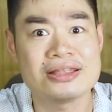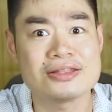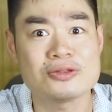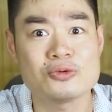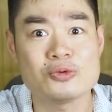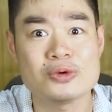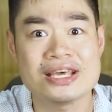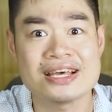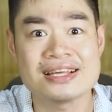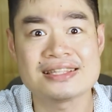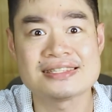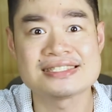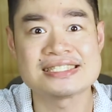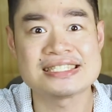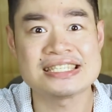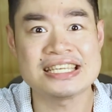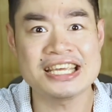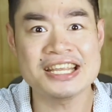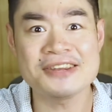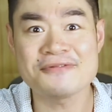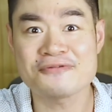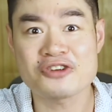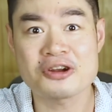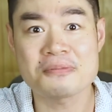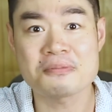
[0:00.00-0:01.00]
that we had
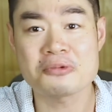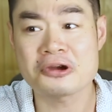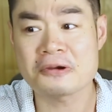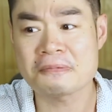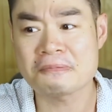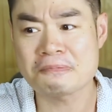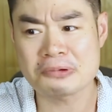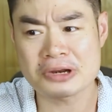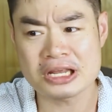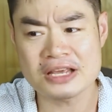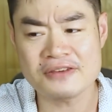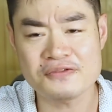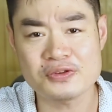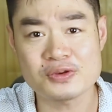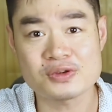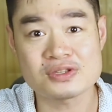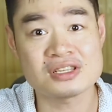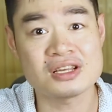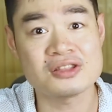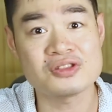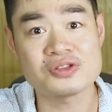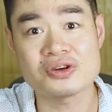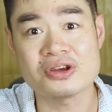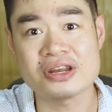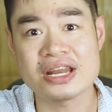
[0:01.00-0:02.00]
seen from her previous
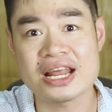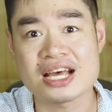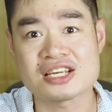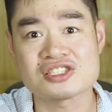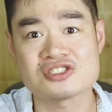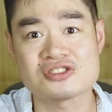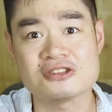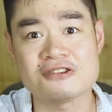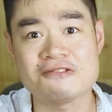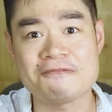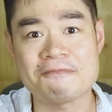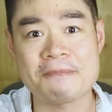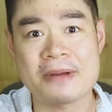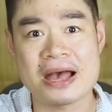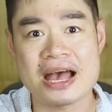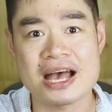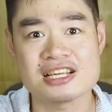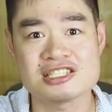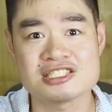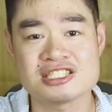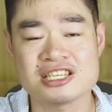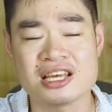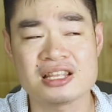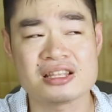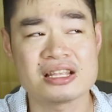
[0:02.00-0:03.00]
international
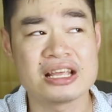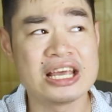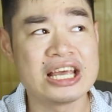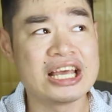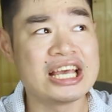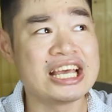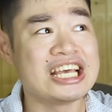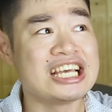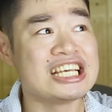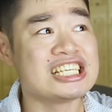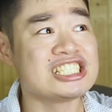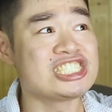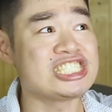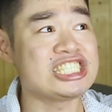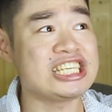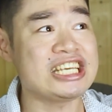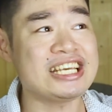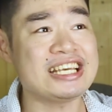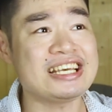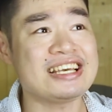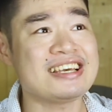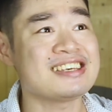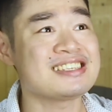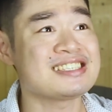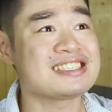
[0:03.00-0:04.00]
pageant.
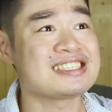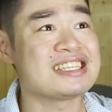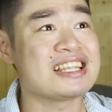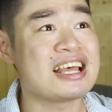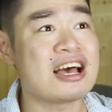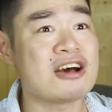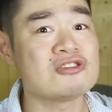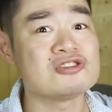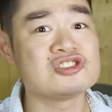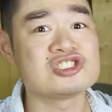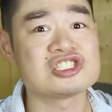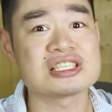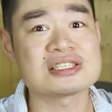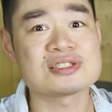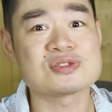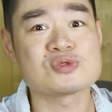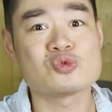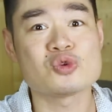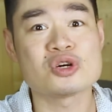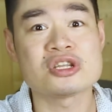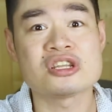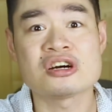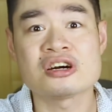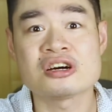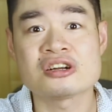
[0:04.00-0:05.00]
She is now just
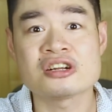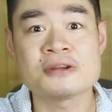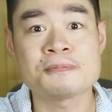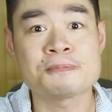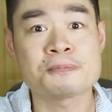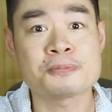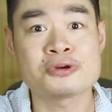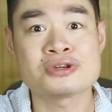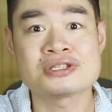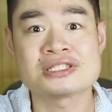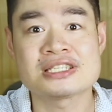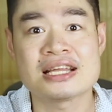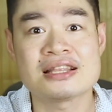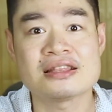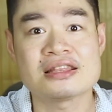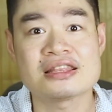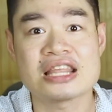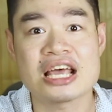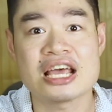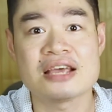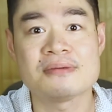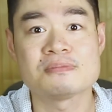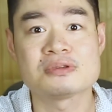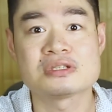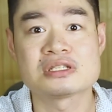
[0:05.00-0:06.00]
100%
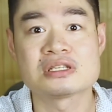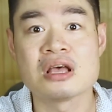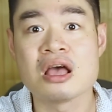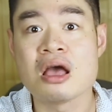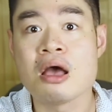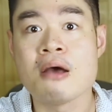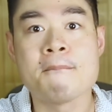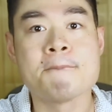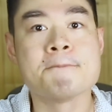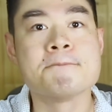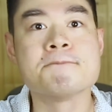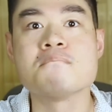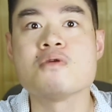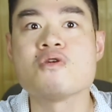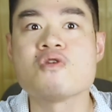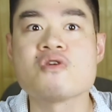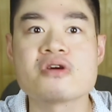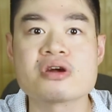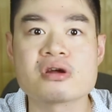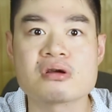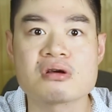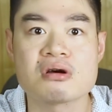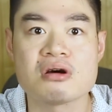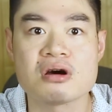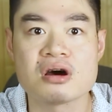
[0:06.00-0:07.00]
times
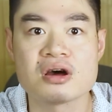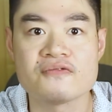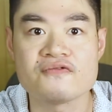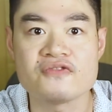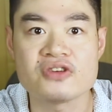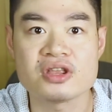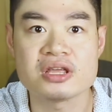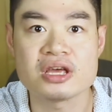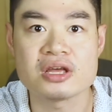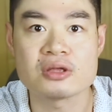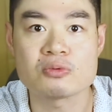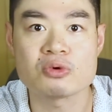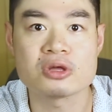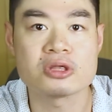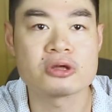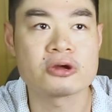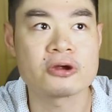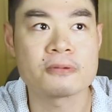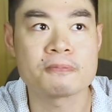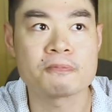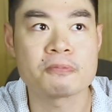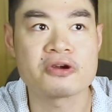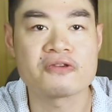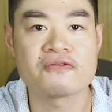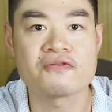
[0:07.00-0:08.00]
more confident with
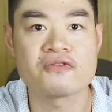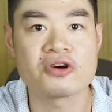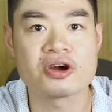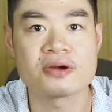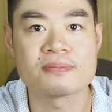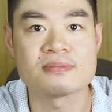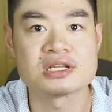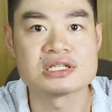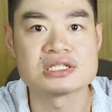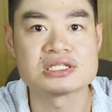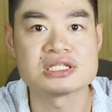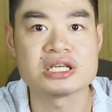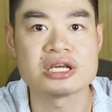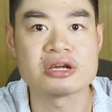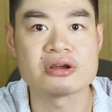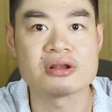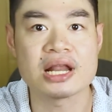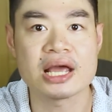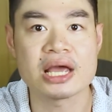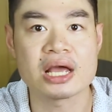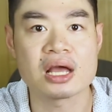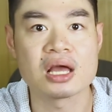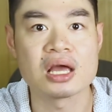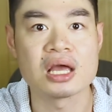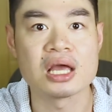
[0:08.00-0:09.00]
her performance here.
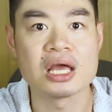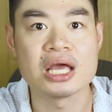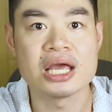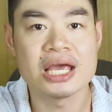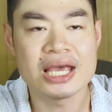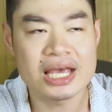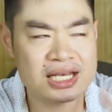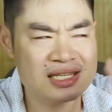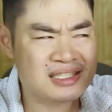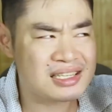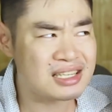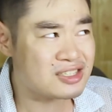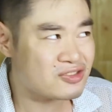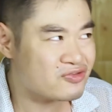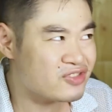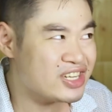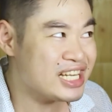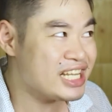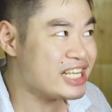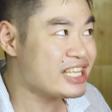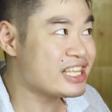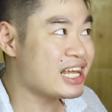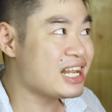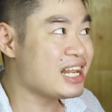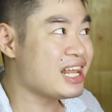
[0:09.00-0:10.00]
Like, is this
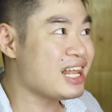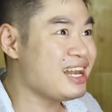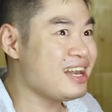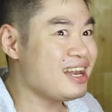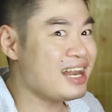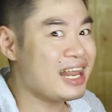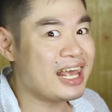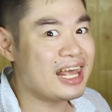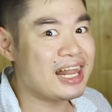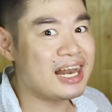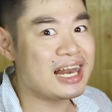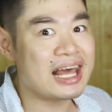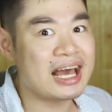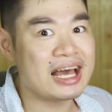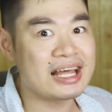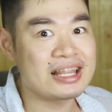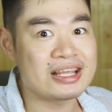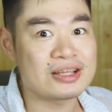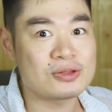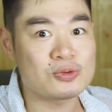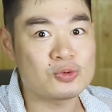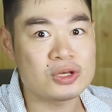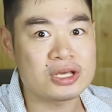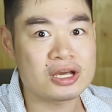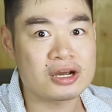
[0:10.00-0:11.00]
really the Lalela
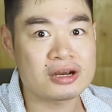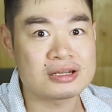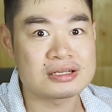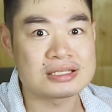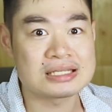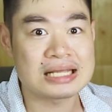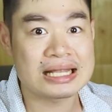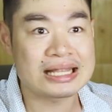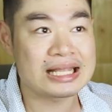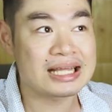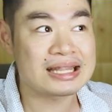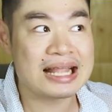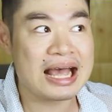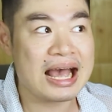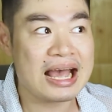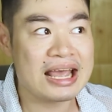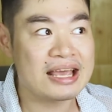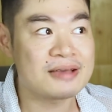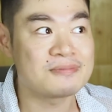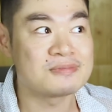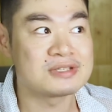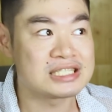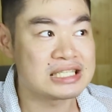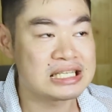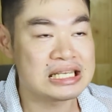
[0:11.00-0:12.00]
that I
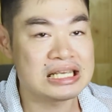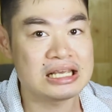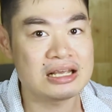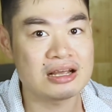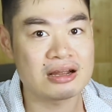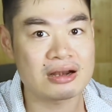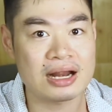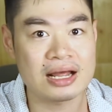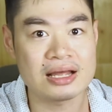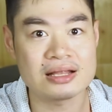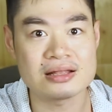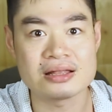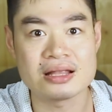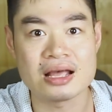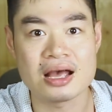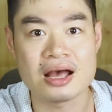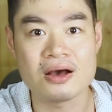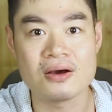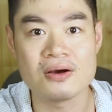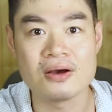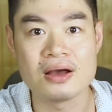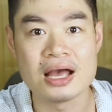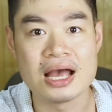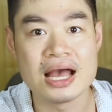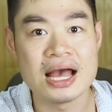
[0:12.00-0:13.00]
am seeing right
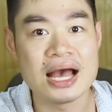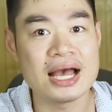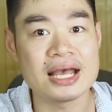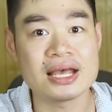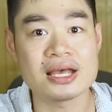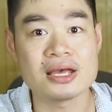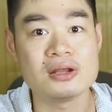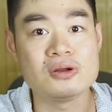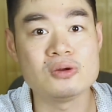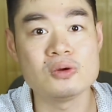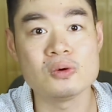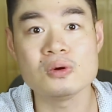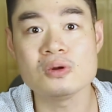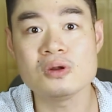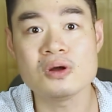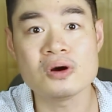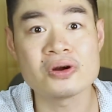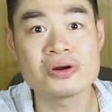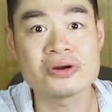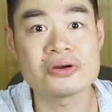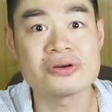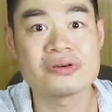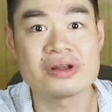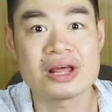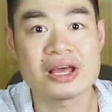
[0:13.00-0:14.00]
now? I can no
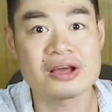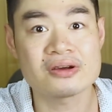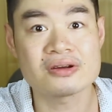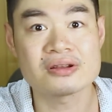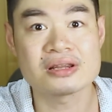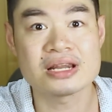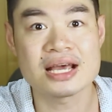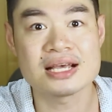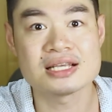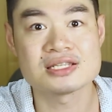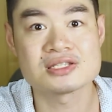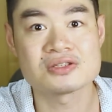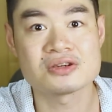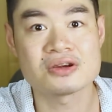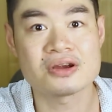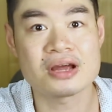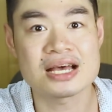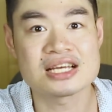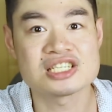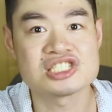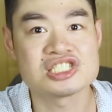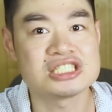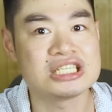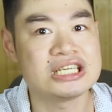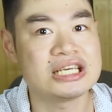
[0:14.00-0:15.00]
longer recognize her
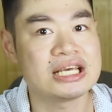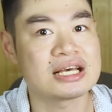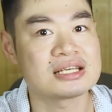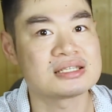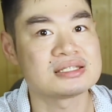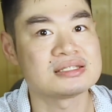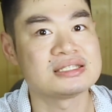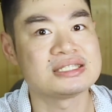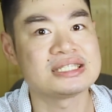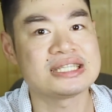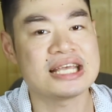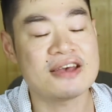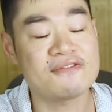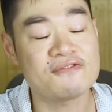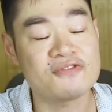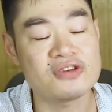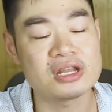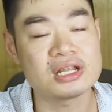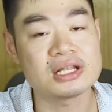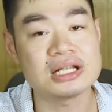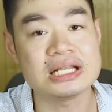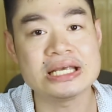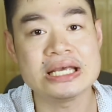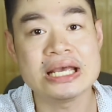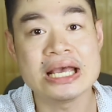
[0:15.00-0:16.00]
as she has
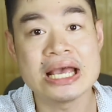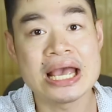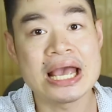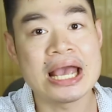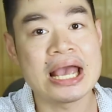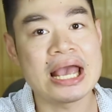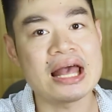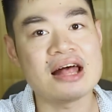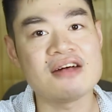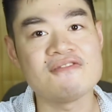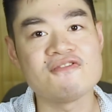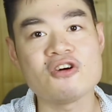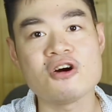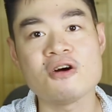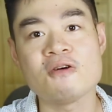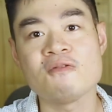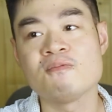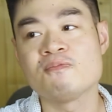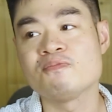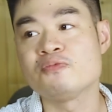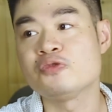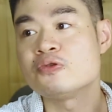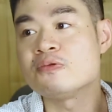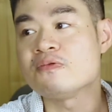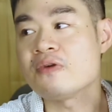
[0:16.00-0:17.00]
definitely
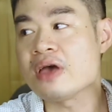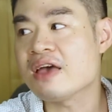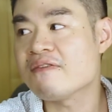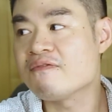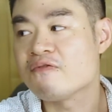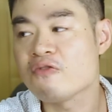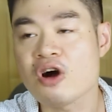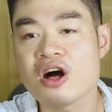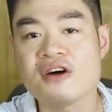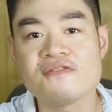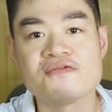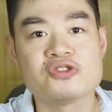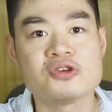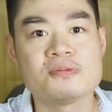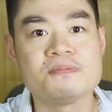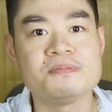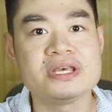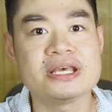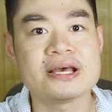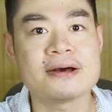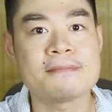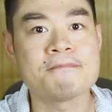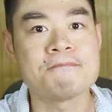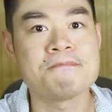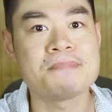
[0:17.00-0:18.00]
evolved to
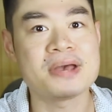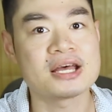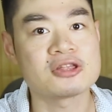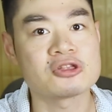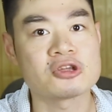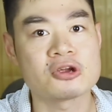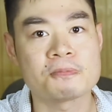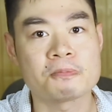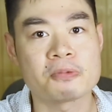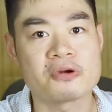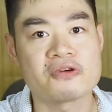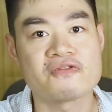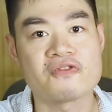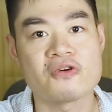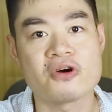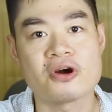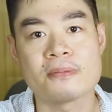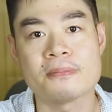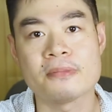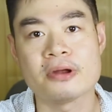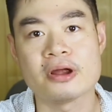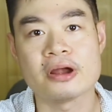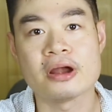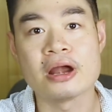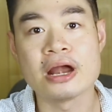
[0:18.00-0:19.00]
be a better
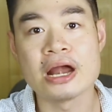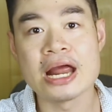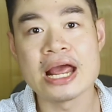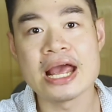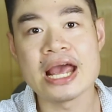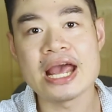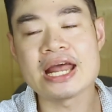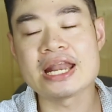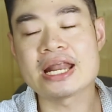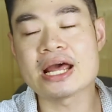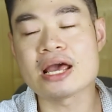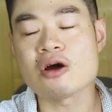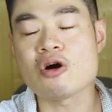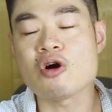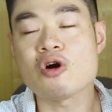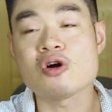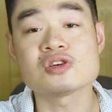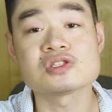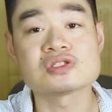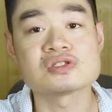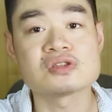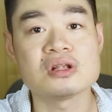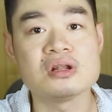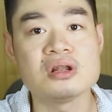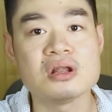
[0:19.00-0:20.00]
performer. And I
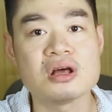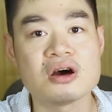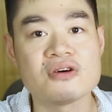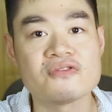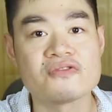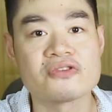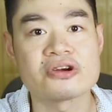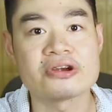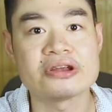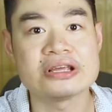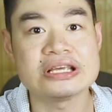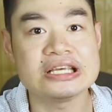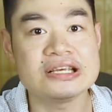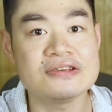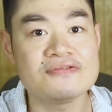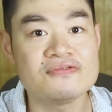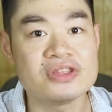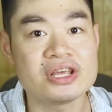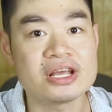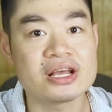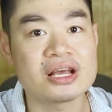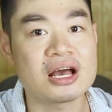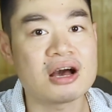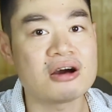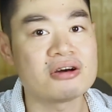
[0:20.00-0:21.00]
also love her
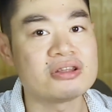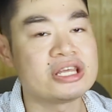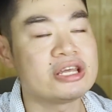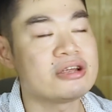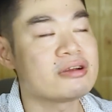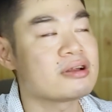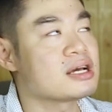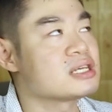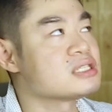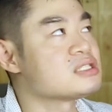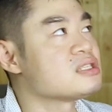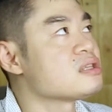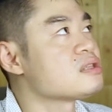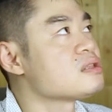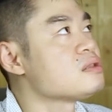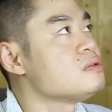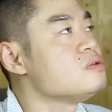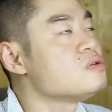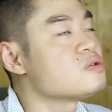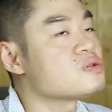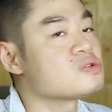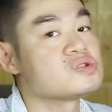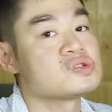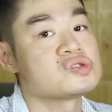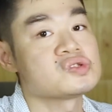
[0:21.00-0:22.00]
evening gown here as it
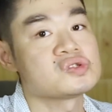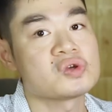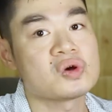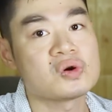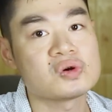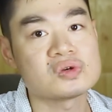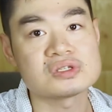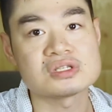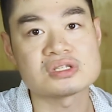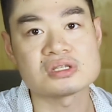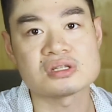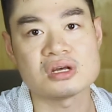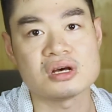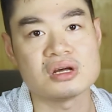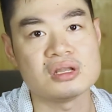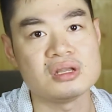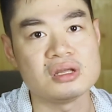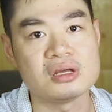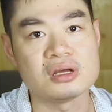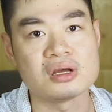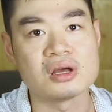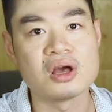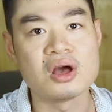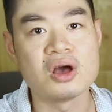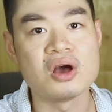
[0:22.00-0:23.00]
looks so
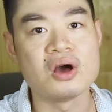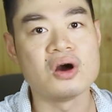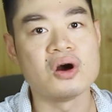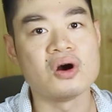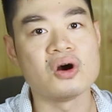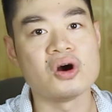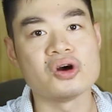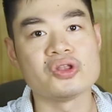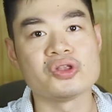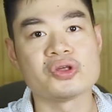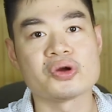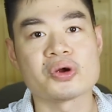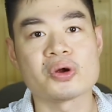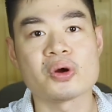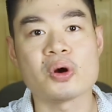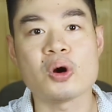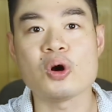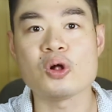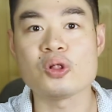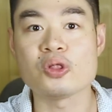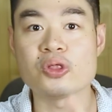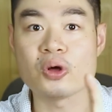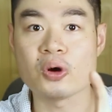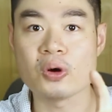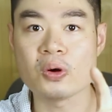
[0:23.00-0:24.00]
stunning on her.
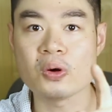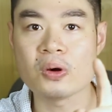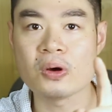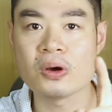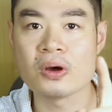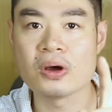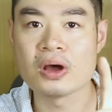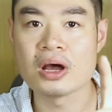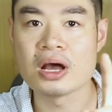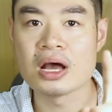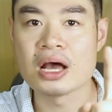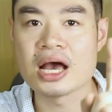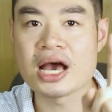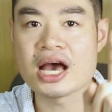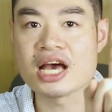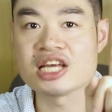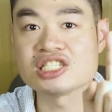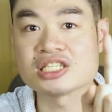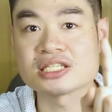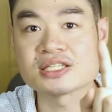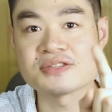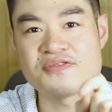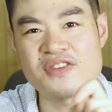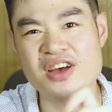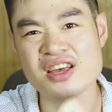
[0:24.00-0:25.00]
Although, I
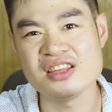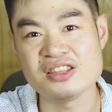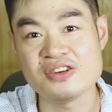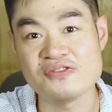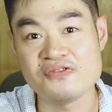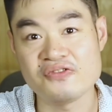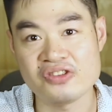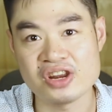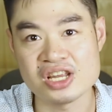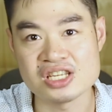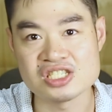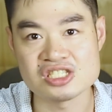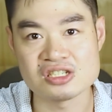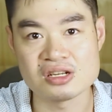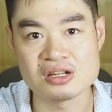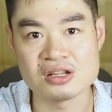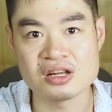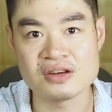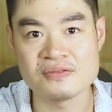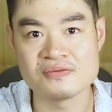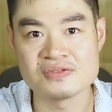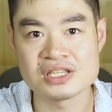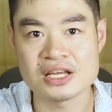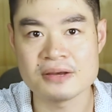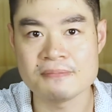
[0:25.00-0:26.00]
just find the fringe
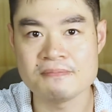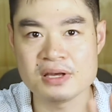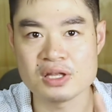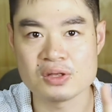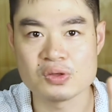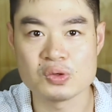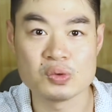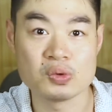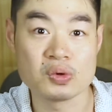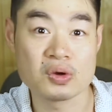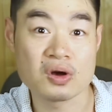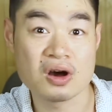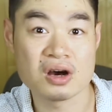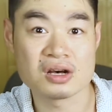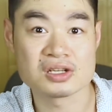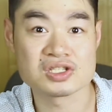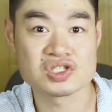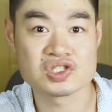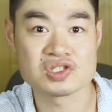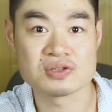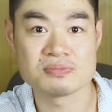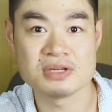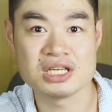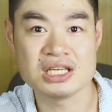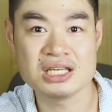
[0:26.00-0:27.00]
gloves a bit too
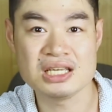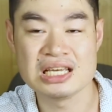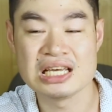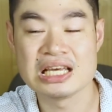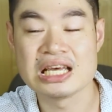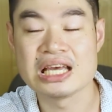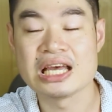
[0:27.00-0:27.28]
costumey.